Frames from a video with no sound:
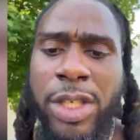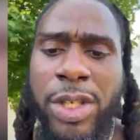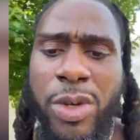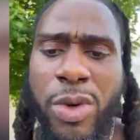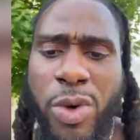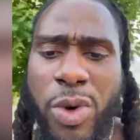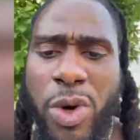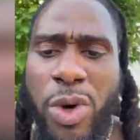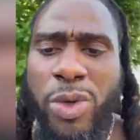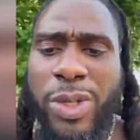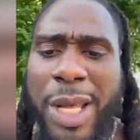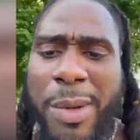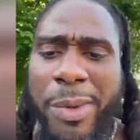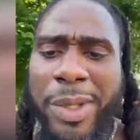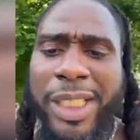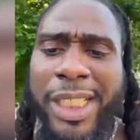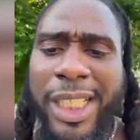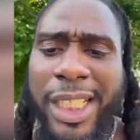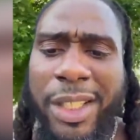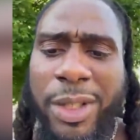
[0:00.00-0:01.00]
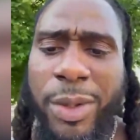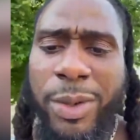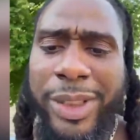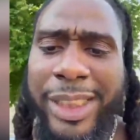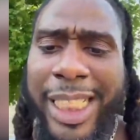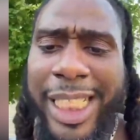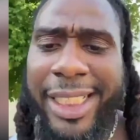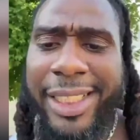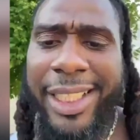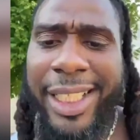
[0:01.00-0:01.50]
Ooh, they wanted to get, who is
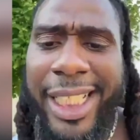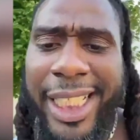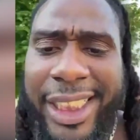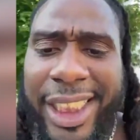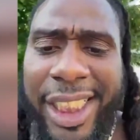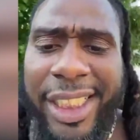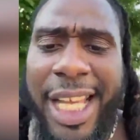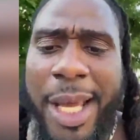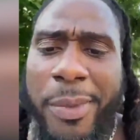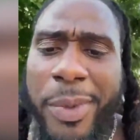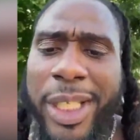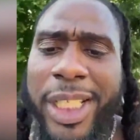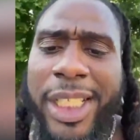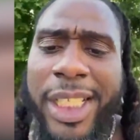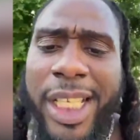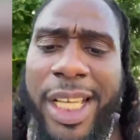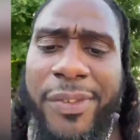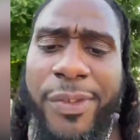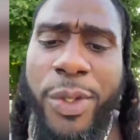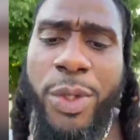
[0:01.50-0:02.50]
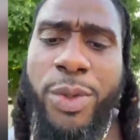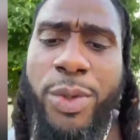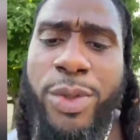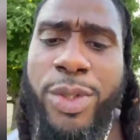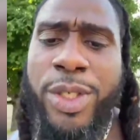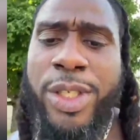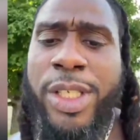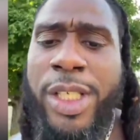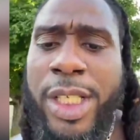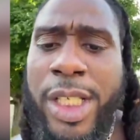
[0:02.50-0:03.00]
that? Delisha, they wanted to give you
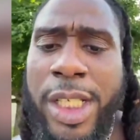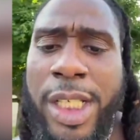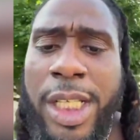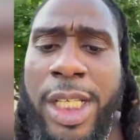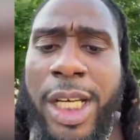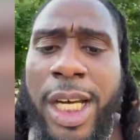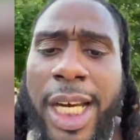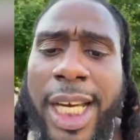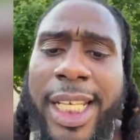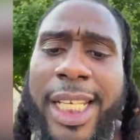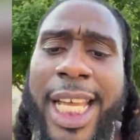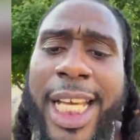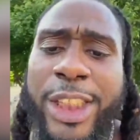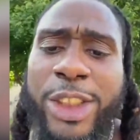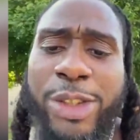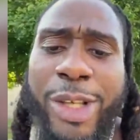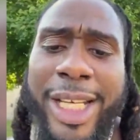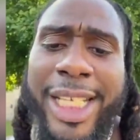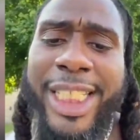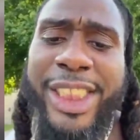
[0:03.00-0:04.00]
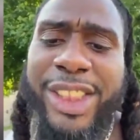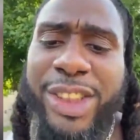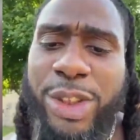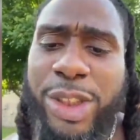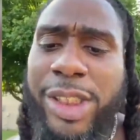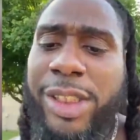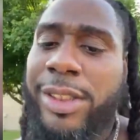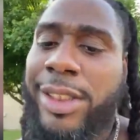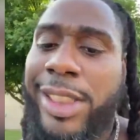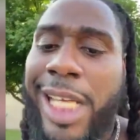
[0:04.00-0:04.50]
an electronic
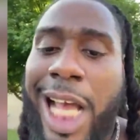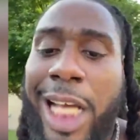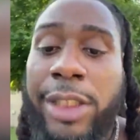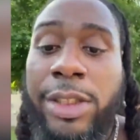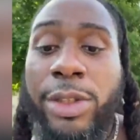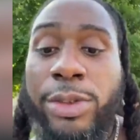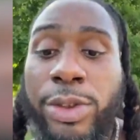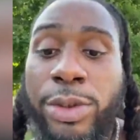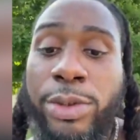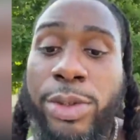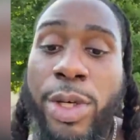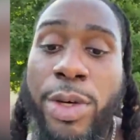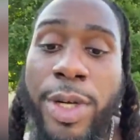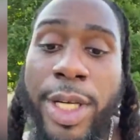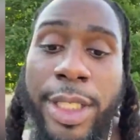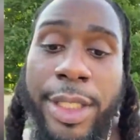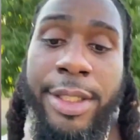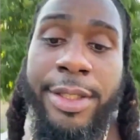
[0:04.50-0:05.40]
shock. Don't you do it.